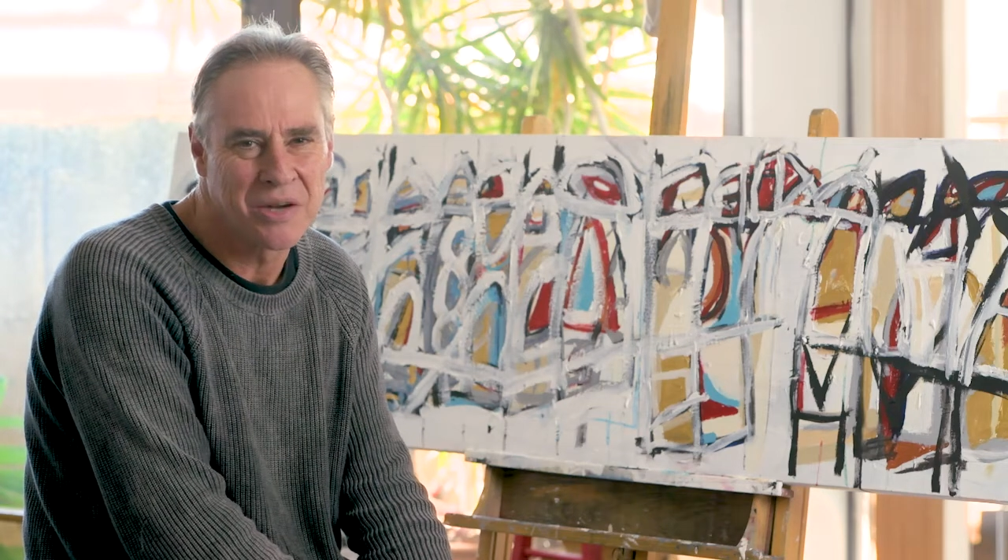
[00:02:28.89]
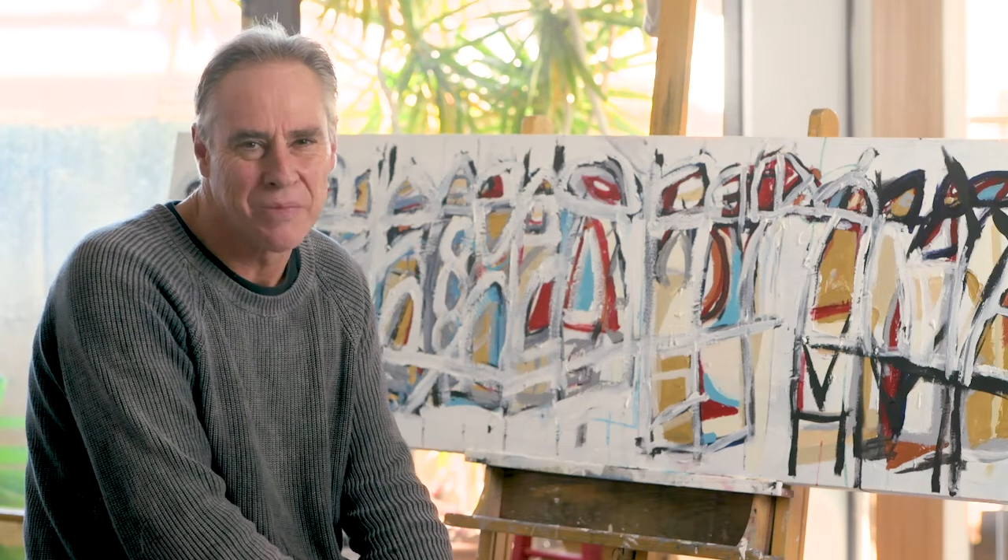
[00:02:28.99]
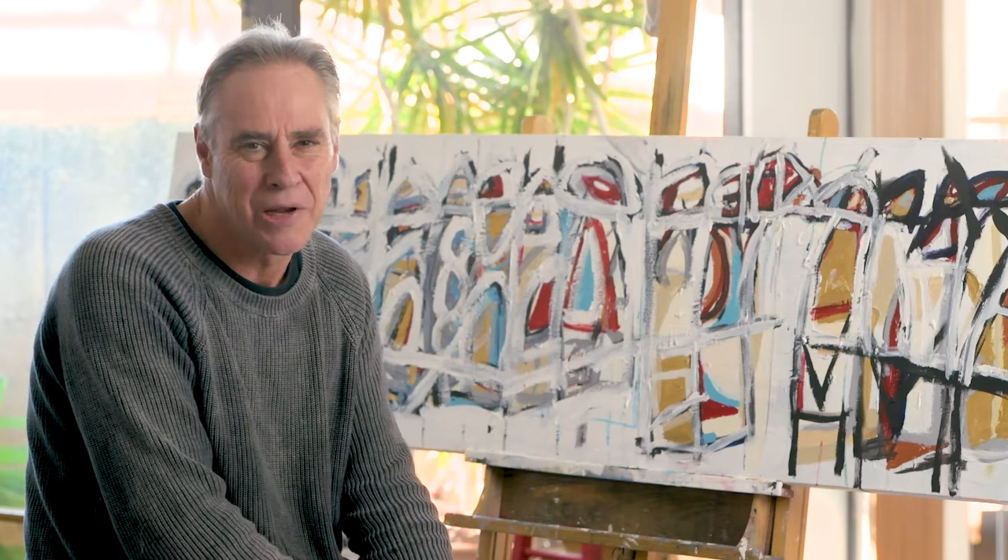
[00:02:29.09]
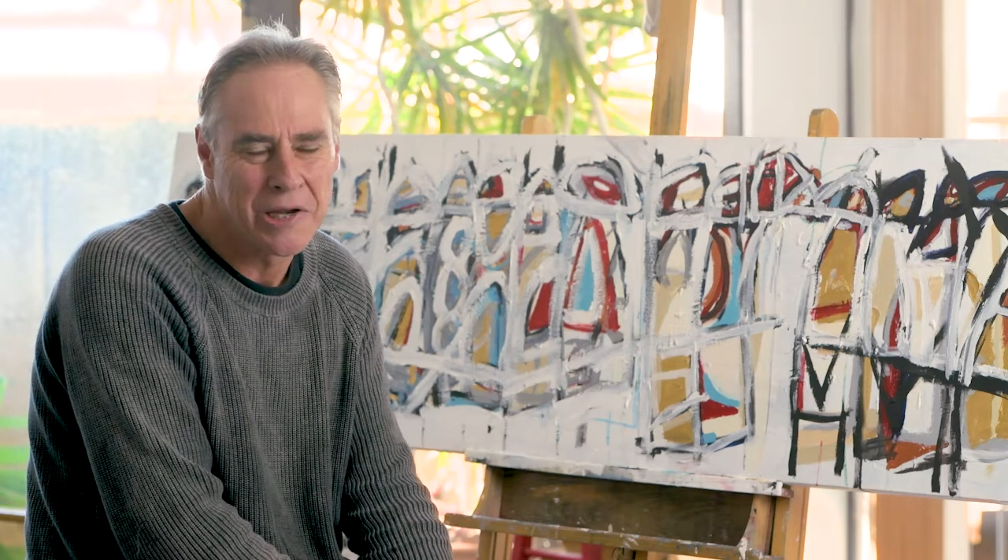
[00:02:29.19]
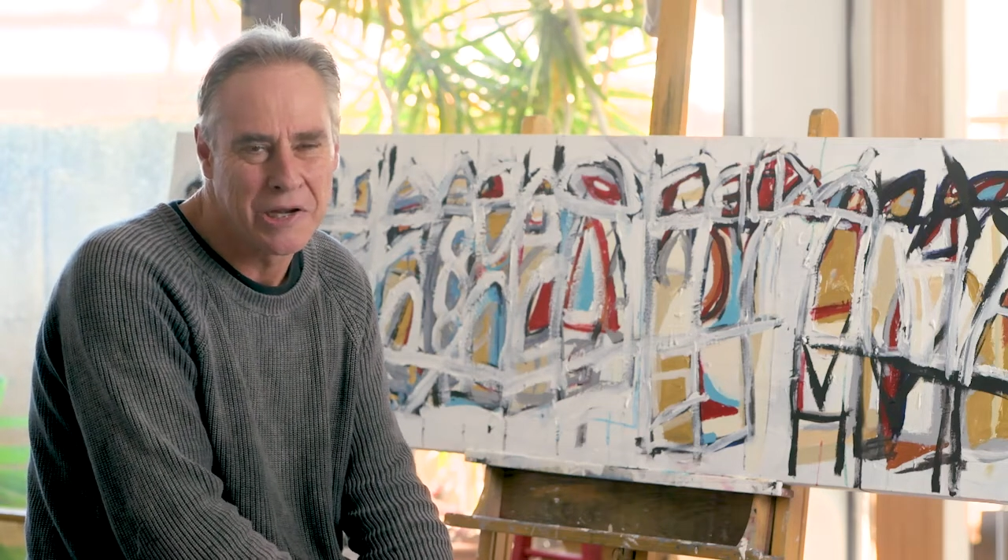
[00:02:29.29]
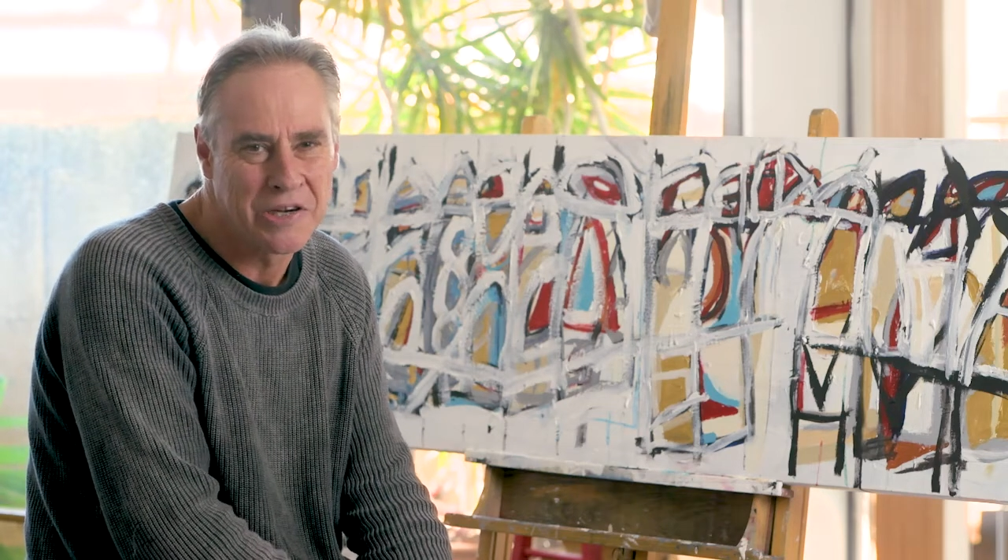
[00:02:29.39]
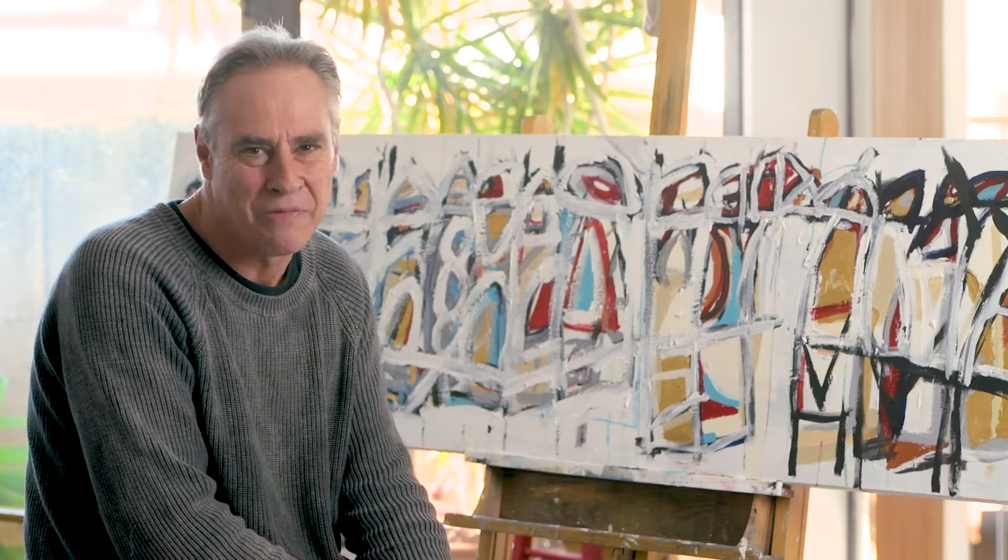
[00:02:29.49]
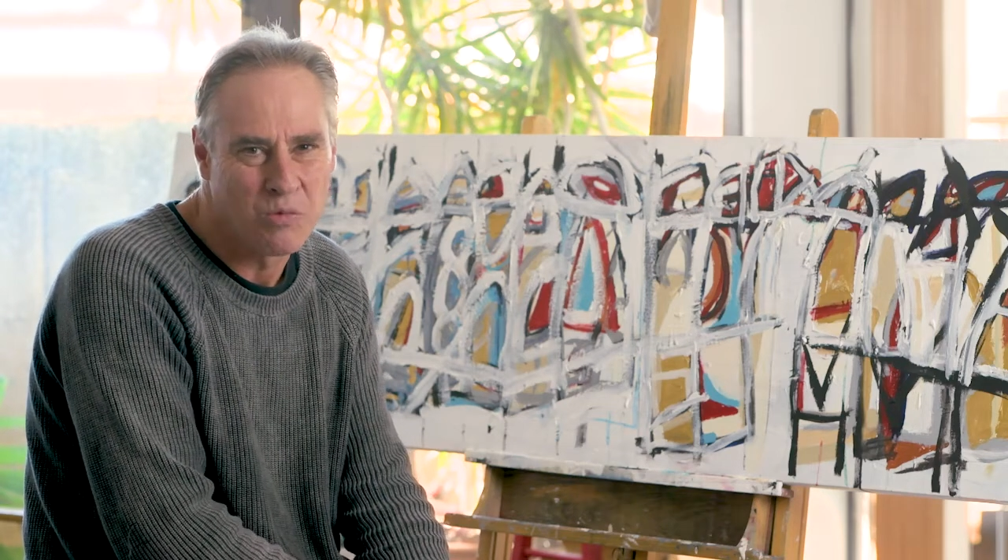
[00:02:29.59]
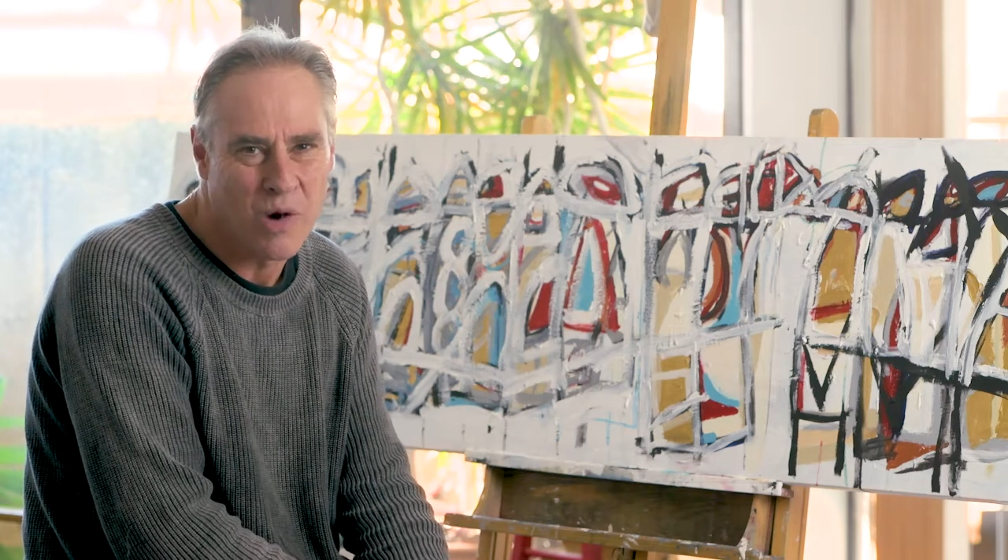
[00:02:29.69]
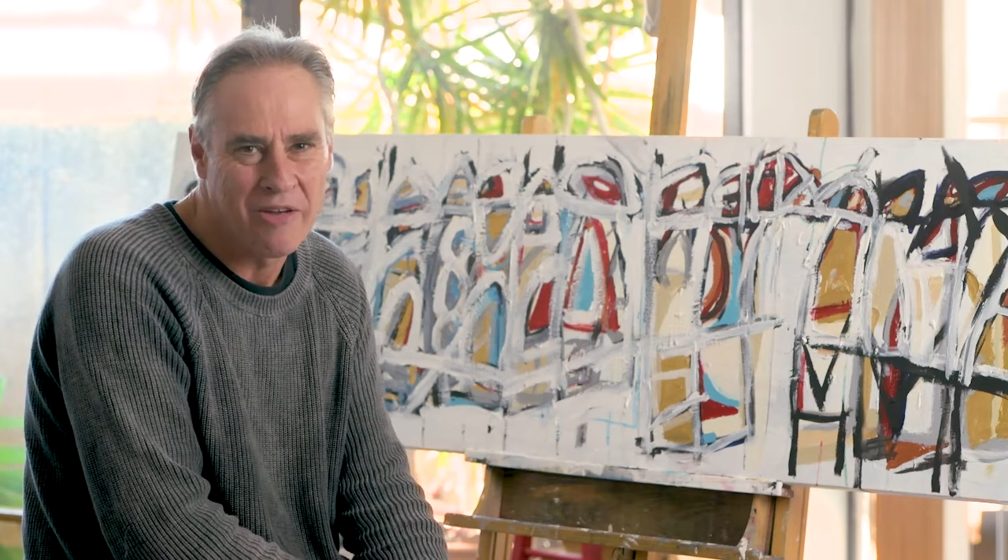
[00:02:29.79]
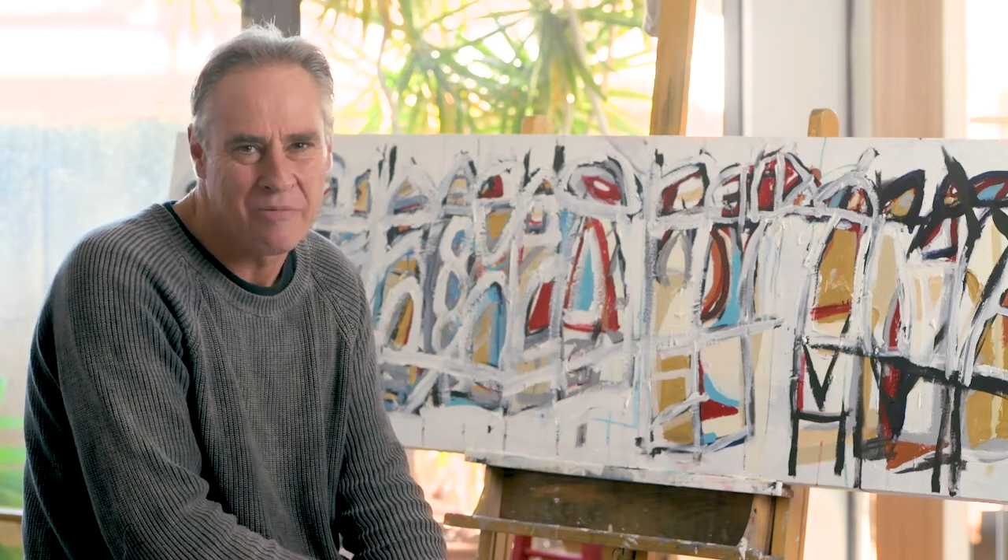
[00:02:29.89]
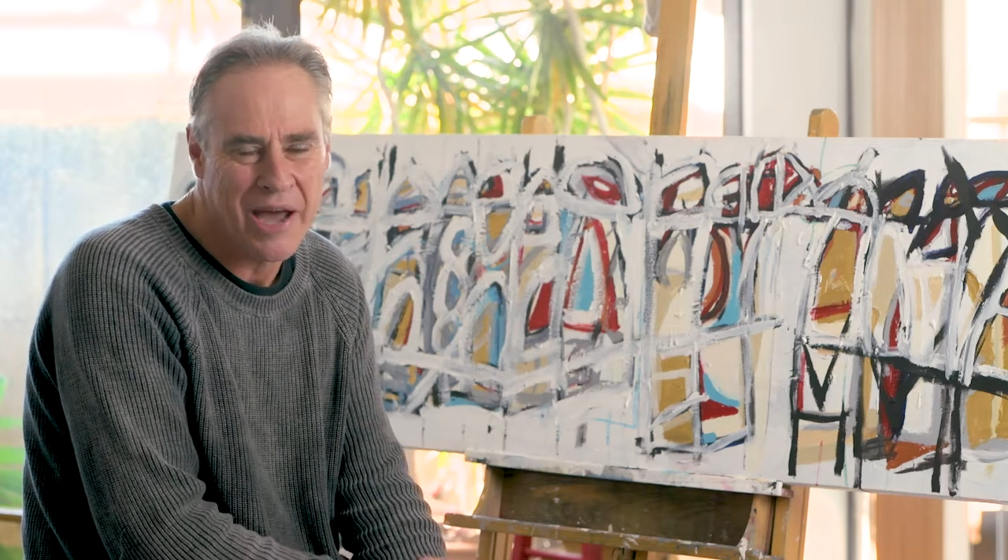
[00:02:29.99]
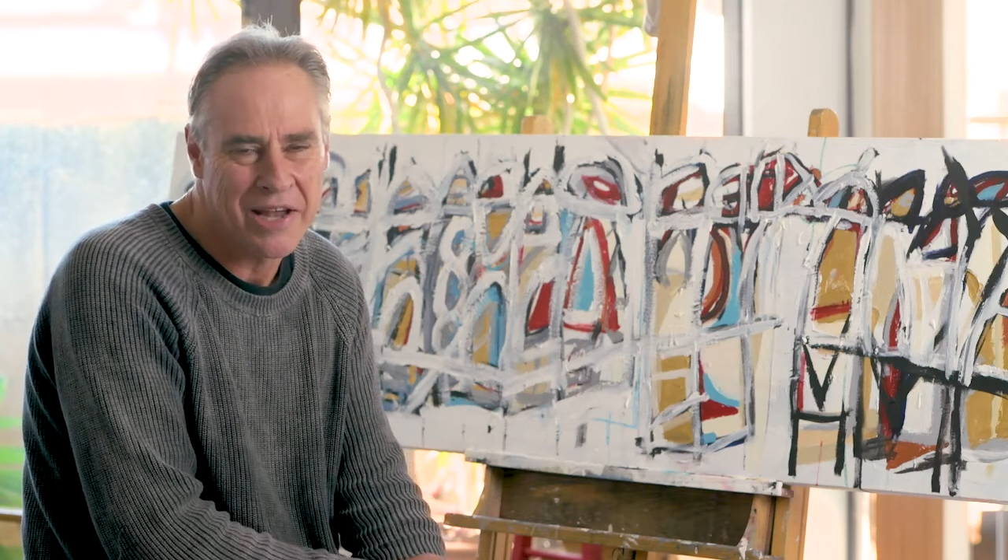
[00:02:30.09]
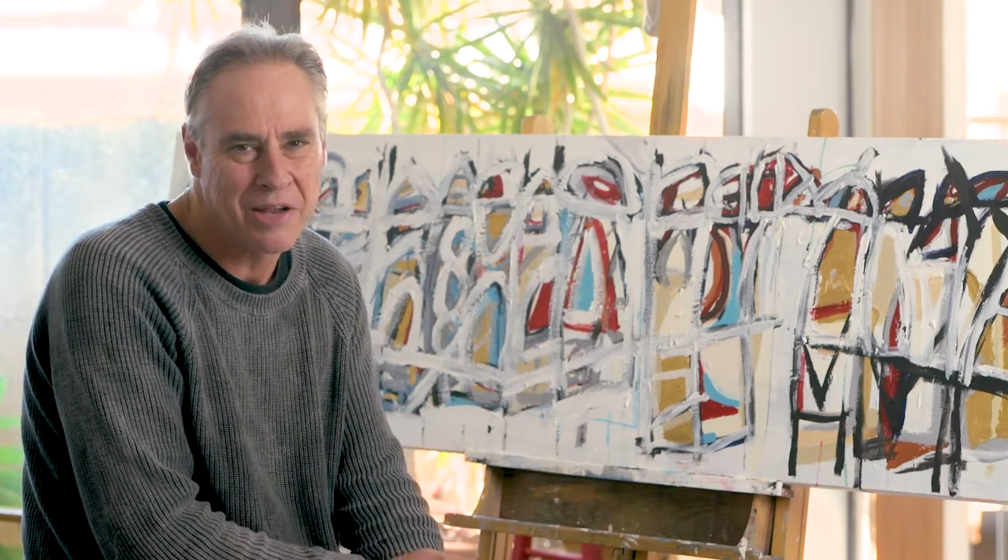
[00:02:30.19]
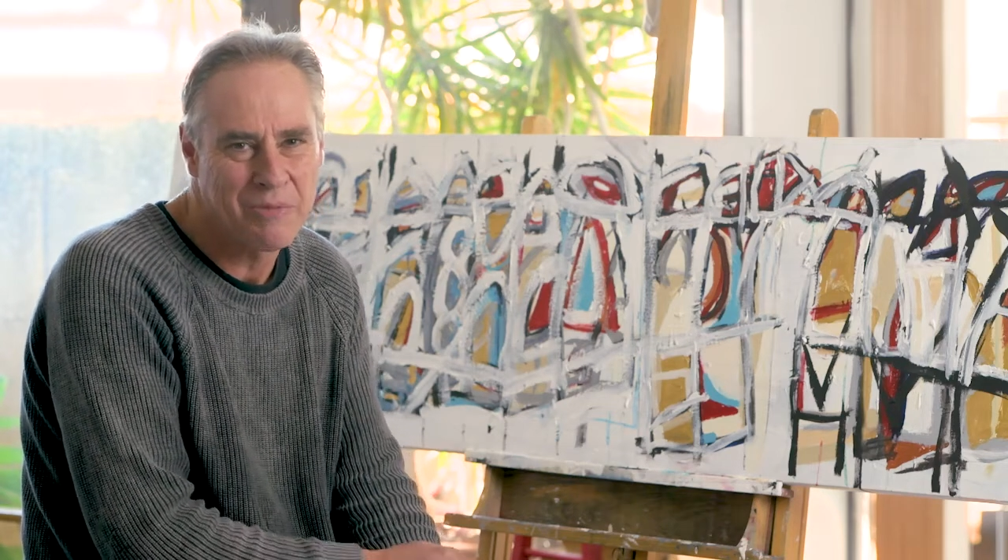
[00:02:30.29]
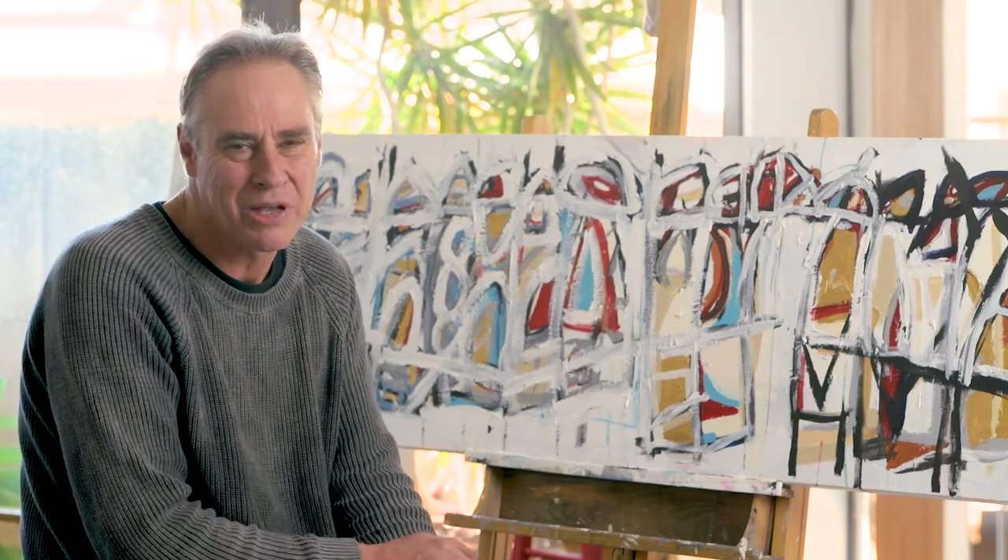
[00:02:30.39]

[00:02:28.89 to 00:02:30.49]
completely different way of painting,